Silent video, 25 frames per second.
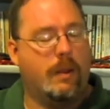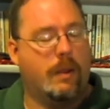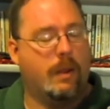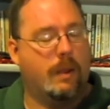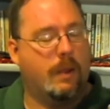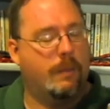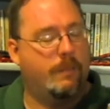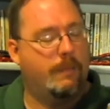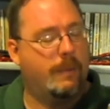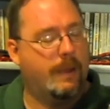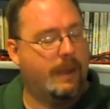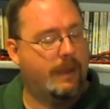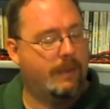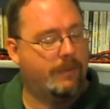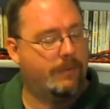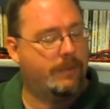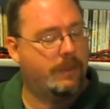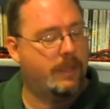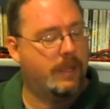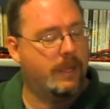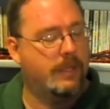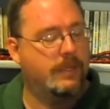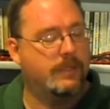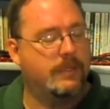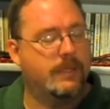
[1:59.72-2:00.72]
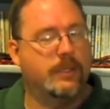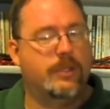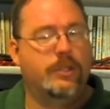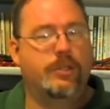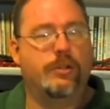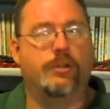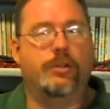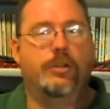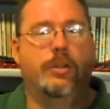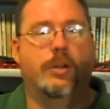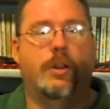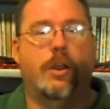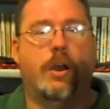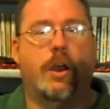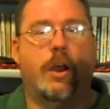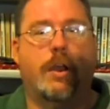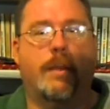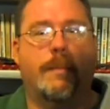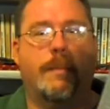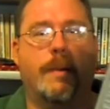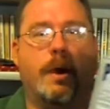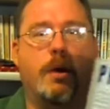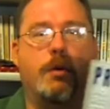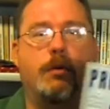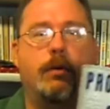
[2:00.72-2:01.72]
about things that you should talk
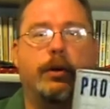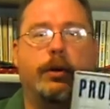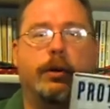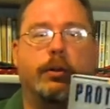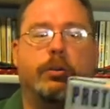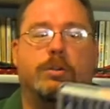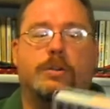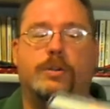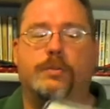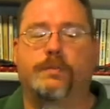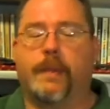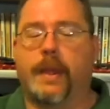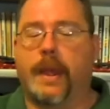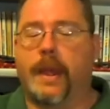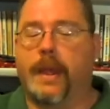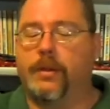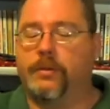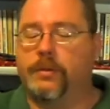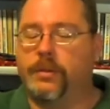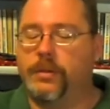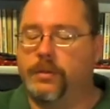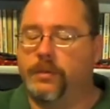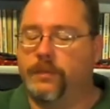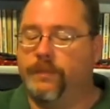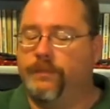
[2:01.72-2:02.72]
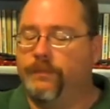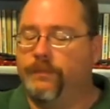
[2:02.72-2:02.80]
about with your spouse,